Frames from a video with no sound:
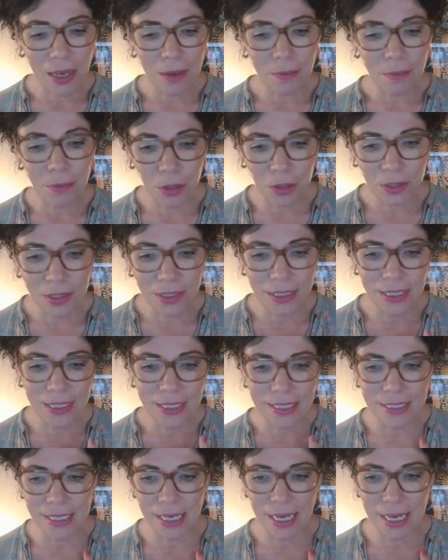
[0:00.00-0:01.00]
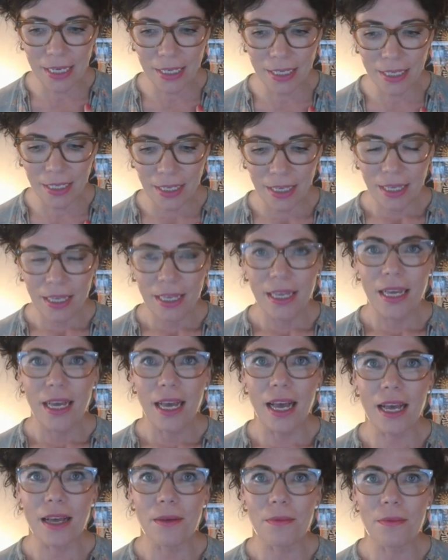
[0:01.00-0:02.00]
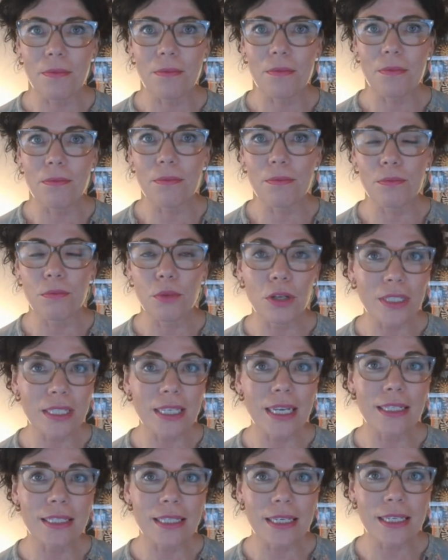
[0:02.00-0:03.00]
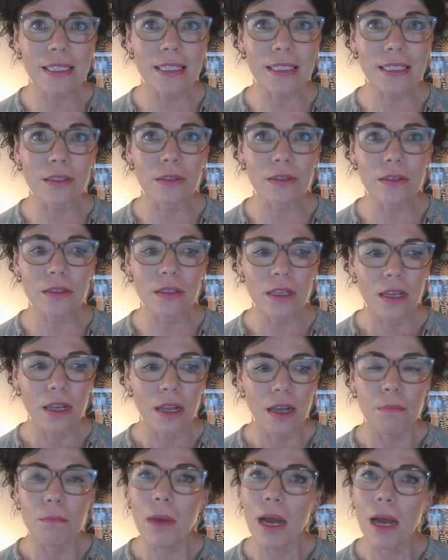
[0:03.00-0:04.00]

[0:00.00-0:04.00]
I personally take body-identical